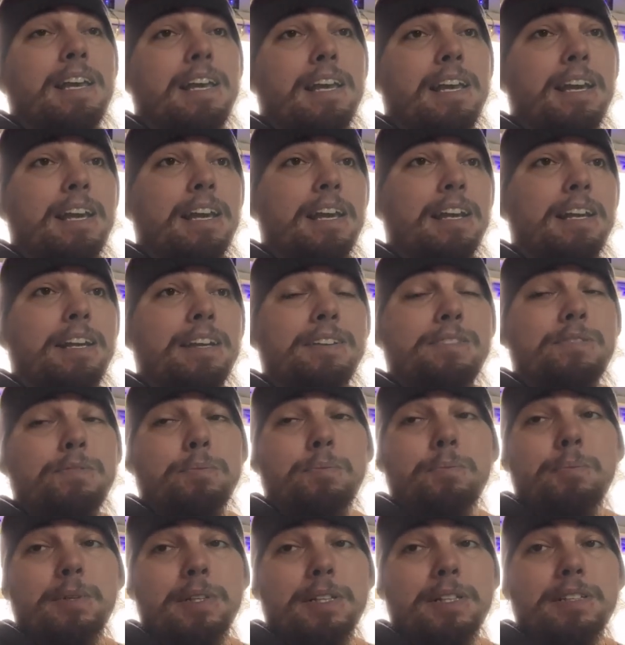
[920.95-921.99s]
And
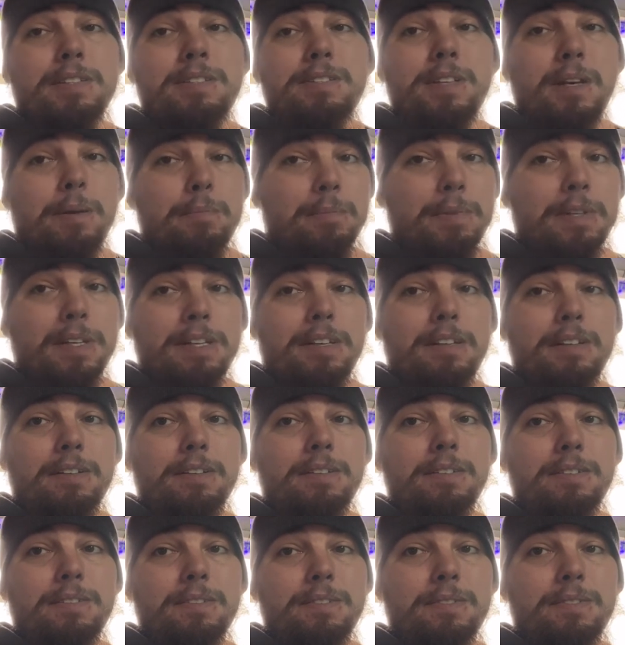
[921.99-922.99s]
it's really something